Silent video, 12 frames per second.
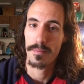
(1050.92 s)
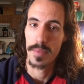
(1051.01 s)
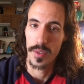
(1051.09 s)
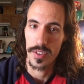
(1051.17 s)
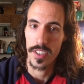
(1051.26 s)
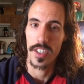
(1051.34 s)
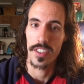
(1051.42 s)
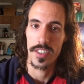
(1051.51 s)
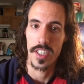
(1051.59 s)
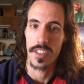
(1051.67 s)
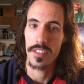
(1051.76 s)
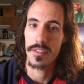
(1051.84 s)
Bill
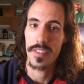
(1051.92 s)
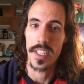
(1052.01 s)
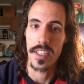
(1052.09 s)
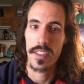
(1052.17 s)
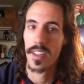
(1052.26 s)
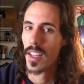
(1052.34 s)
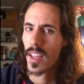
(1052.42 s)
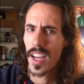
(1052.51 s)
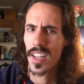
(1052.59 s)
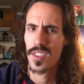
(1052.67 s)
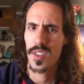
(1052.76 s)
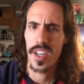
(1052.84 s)
Skarsgård's feet.
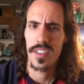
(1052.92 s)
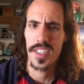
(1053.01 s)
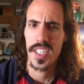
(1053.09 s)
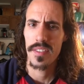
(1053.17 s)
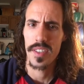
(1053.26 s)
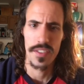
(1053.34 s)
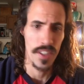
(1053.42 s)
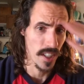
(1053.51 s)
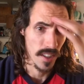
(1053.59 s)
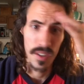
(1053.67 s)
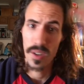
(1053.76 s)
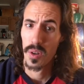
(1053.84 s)
And so Henry Deaver's like,